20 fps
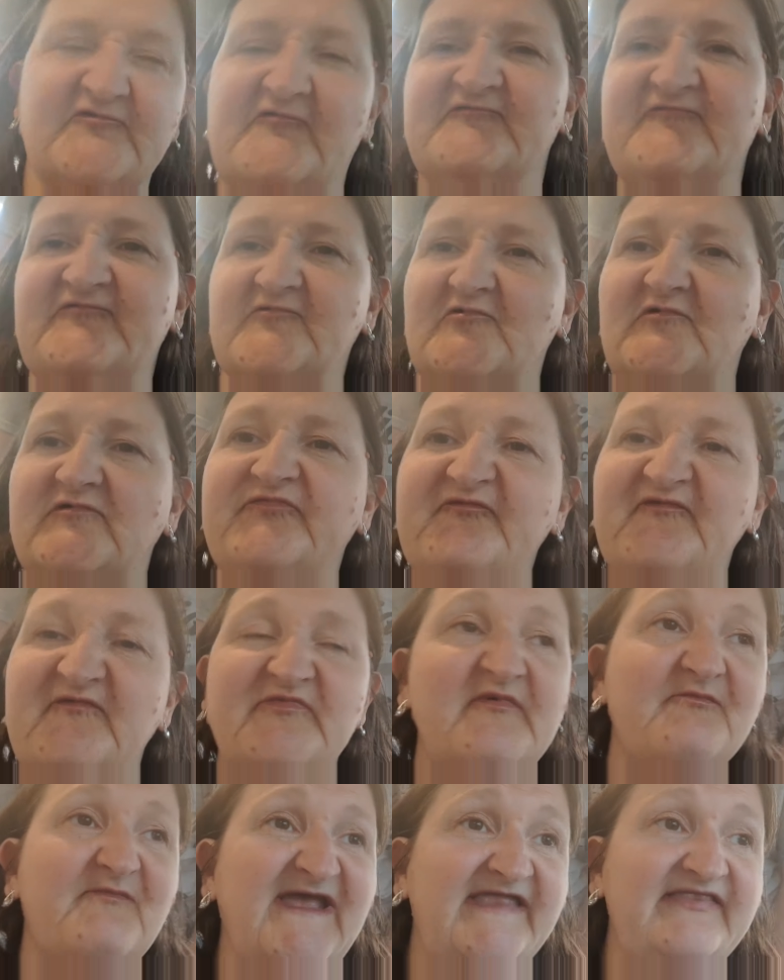across the road
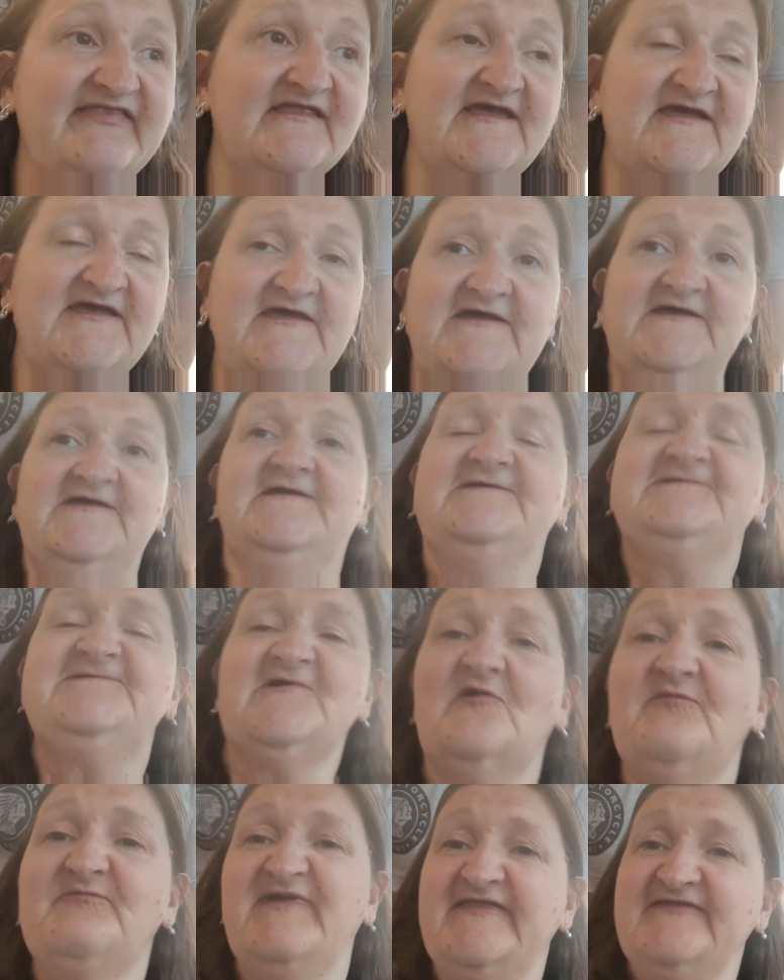from the main
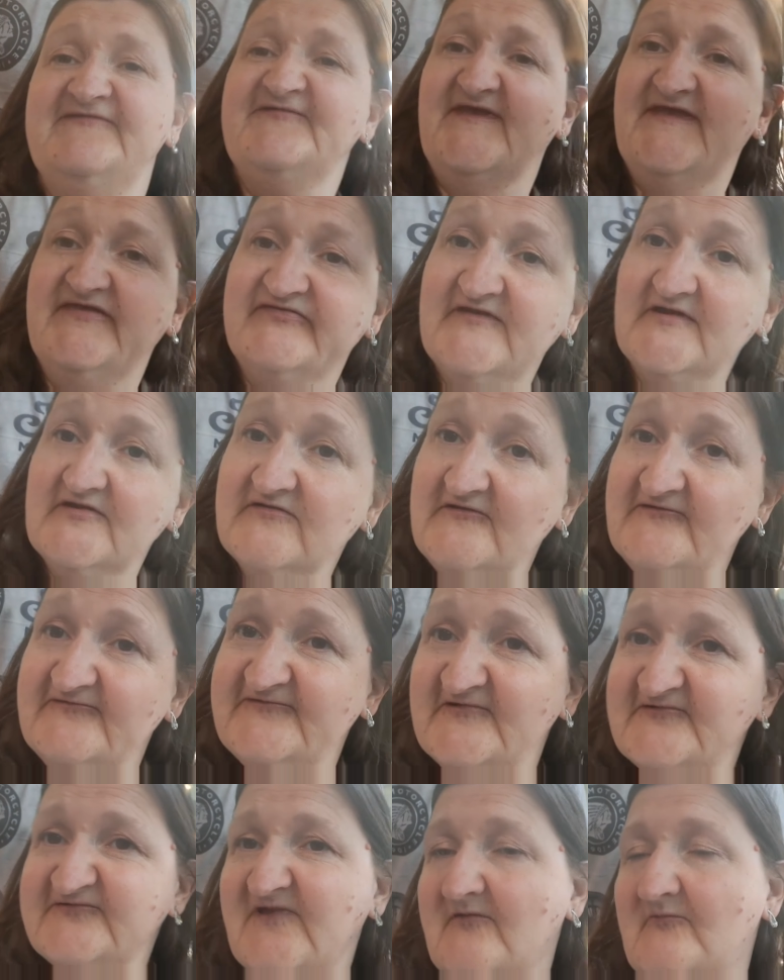shopping centre,
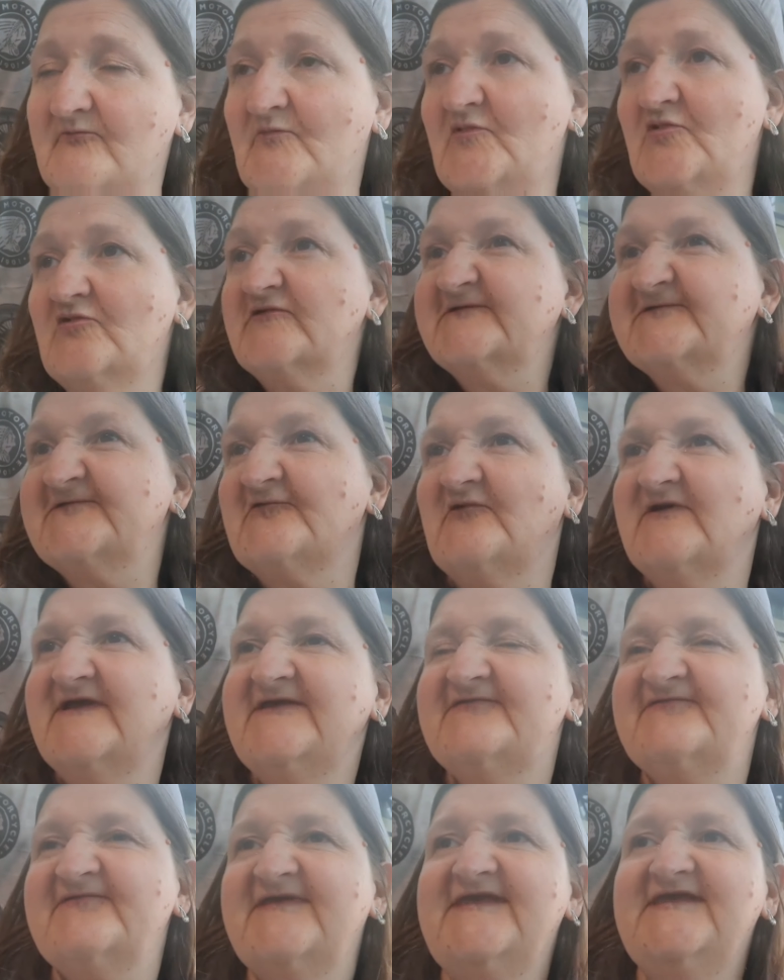because there's more
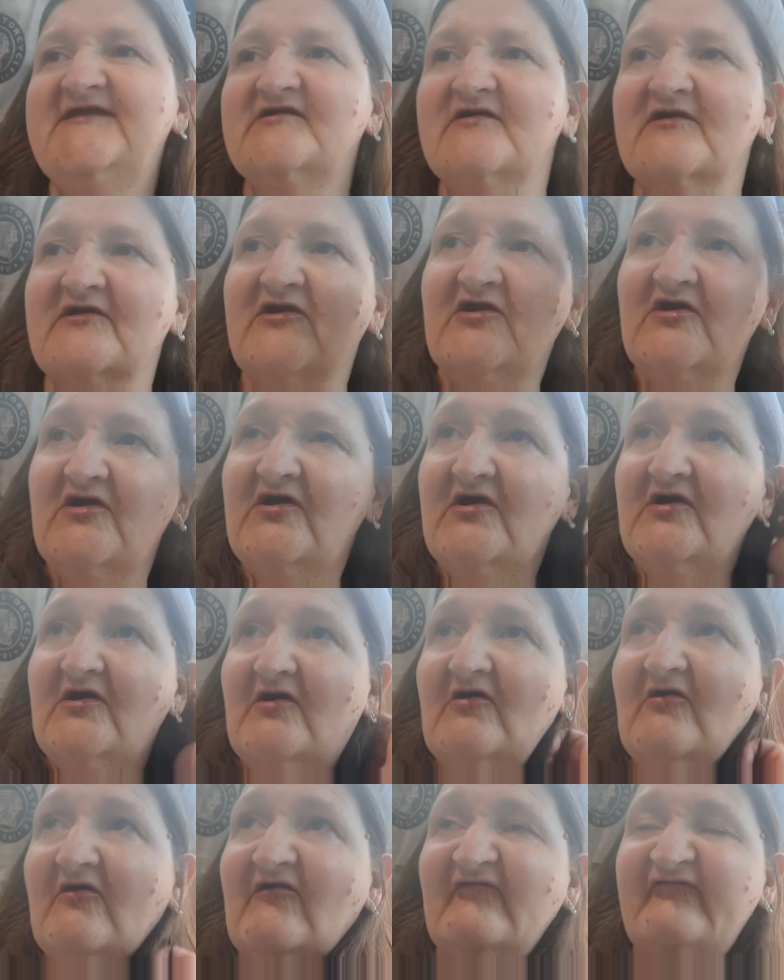choice here
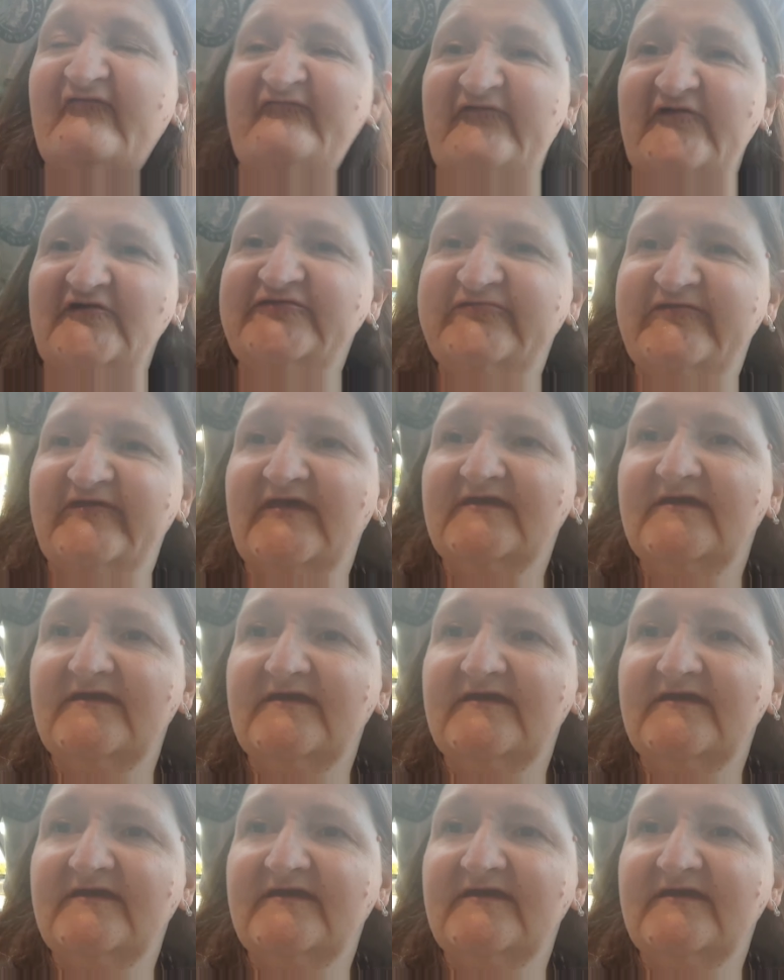of food.